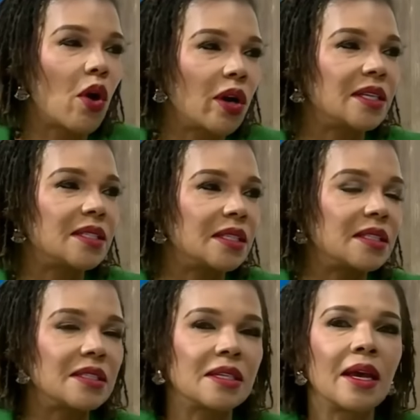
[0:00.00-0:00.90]

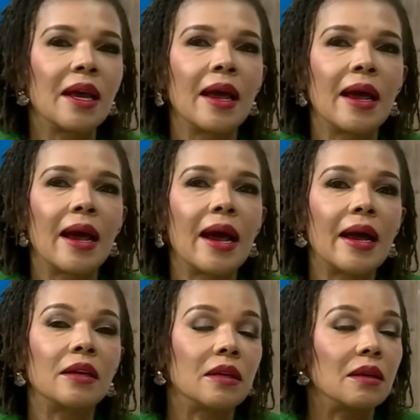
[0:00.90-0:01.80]
policies
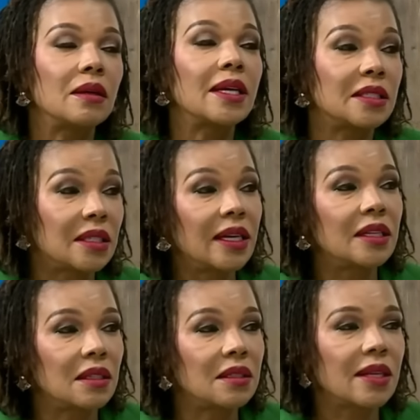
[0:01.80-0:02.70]
and
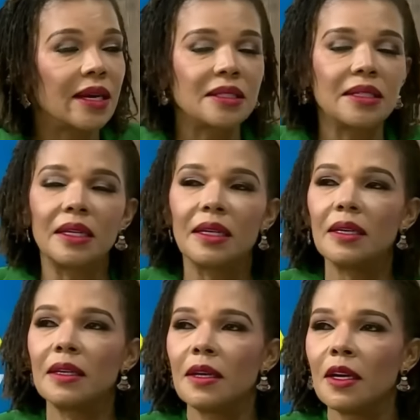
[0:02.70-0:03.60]
legislations as
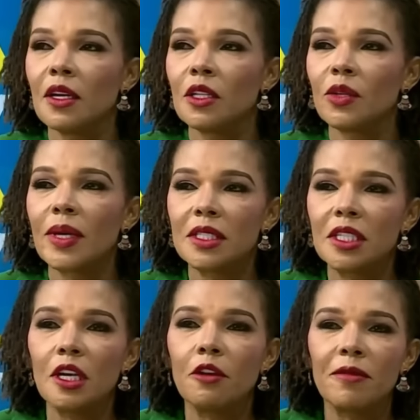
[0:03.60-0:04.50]
needed to
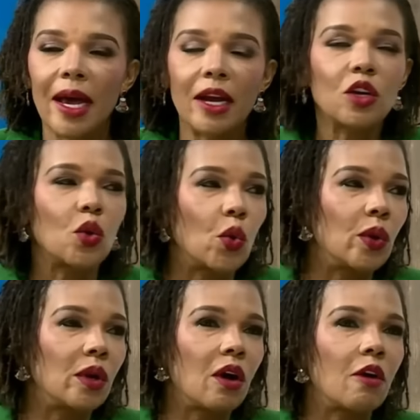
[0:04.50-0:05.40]
achieve that
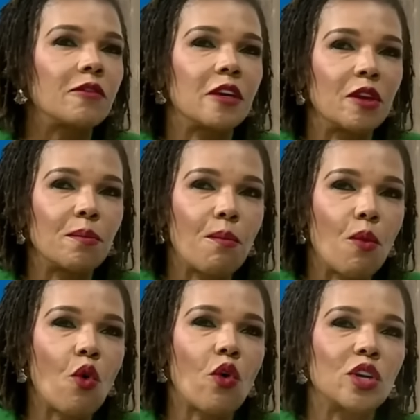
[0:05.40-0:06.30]
goal of giving
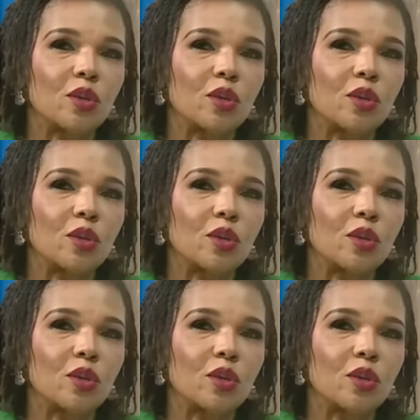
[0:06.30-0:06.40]
more